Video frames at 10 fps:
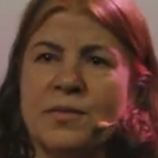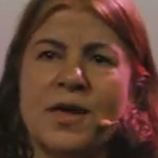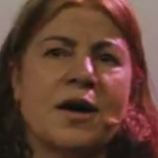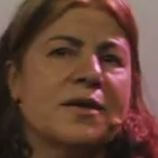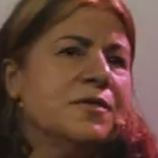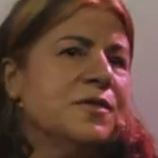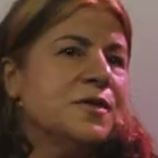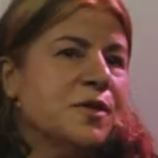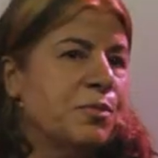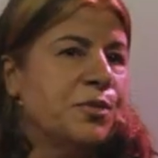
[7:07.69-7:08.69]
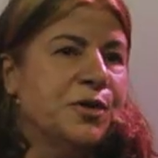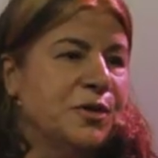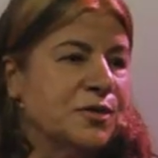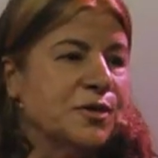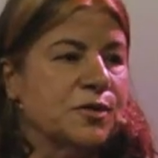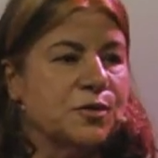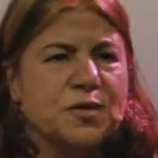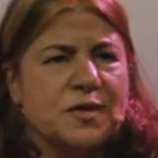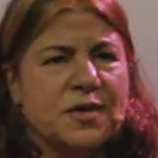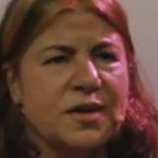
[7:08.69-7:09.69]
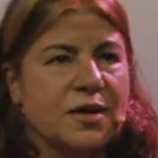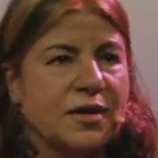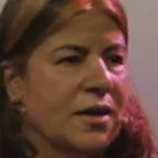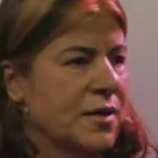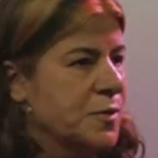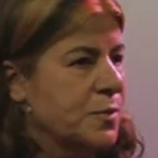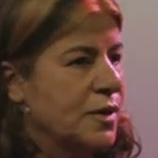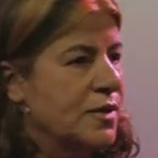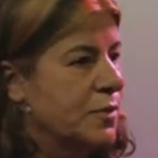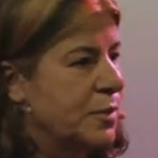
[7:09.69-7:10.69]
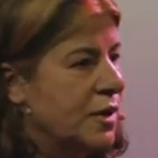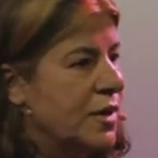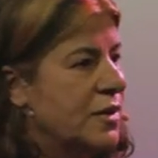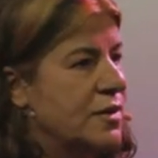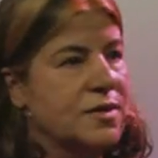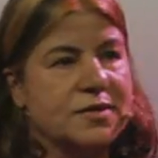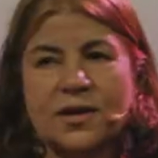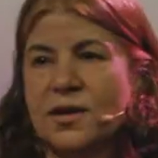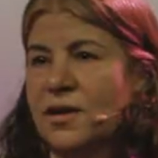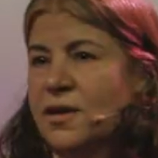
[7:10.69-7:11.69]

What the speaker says: they are disappointed to see their husband, brothers,